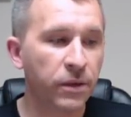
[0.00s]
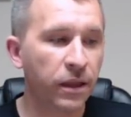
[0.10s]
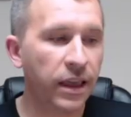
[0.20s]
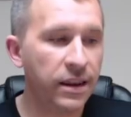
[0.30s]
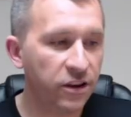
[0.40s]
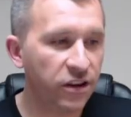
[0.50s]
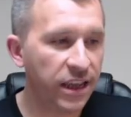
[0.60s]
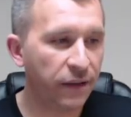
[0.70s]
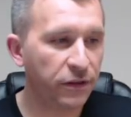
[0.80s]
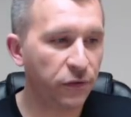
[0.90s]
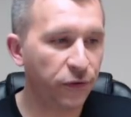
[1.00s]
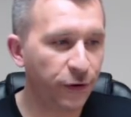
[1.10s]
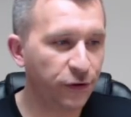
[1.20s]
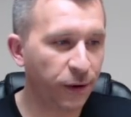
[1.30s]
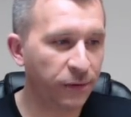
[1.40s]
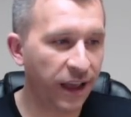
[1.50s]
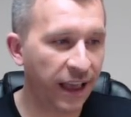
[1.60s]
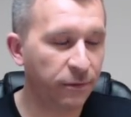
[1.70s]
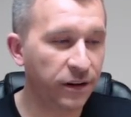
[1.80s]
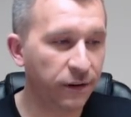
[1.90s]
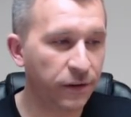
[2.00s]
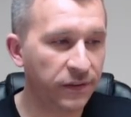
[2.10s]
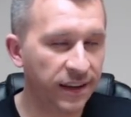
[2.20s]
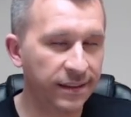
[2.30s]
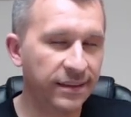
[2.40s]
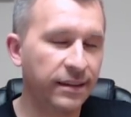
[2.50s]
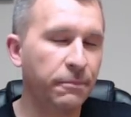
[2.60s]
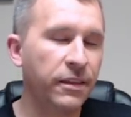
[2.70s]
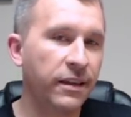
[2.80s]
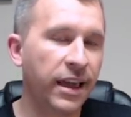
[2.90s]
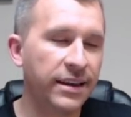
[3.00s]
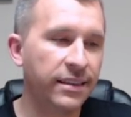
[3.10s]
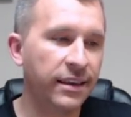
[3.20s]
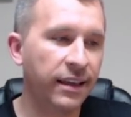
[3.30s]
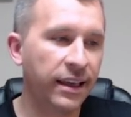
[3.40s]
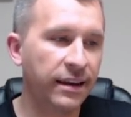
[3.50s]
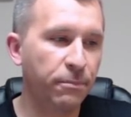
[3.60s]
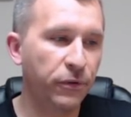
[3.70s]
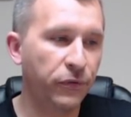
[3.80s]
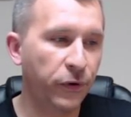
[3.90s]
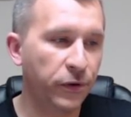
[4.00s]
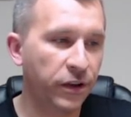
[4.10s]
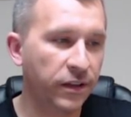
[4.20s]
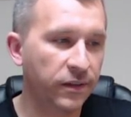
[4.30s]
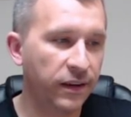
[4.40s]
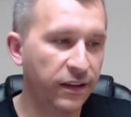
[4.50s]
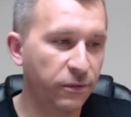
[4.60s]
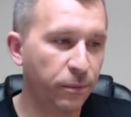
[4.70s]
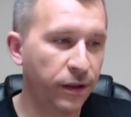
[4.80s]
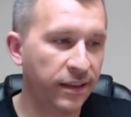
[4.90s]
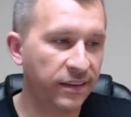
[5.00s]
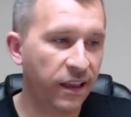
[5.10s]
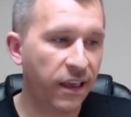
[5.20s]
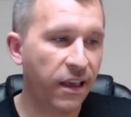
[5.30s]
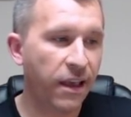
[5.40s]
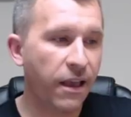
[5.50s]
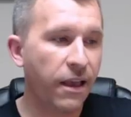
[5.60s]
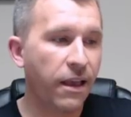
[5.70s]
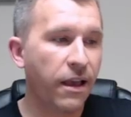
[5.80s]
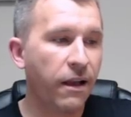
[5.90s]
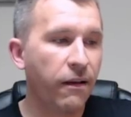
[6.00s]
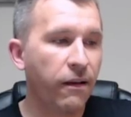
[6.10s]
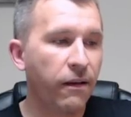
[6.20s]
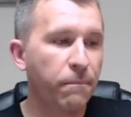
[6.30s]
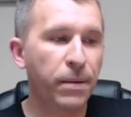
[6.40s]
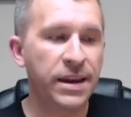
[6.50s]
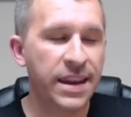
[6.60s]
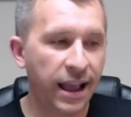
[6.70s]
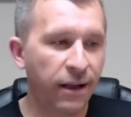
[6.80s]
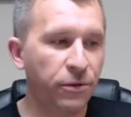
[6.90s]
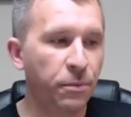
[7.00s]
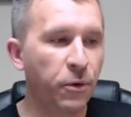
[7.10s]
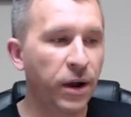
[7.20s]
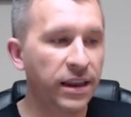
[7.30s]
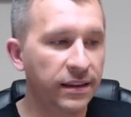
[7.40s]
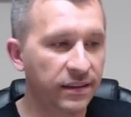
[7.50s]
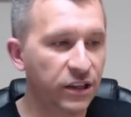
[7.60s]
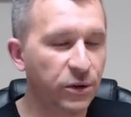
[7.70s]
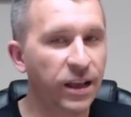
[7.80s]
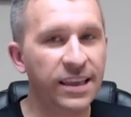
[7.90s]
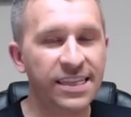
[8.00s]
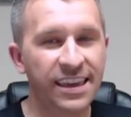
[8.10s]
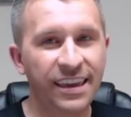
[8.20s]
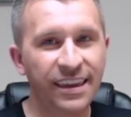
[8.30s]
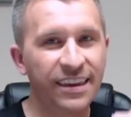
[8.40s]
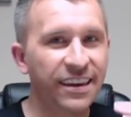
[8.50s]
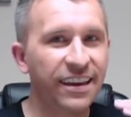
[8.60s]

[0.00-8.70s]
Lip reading: Initially, after the first round, I would have said the same thing. I think I'd preferred Constellation Prize. But now, the more I listen to it, I think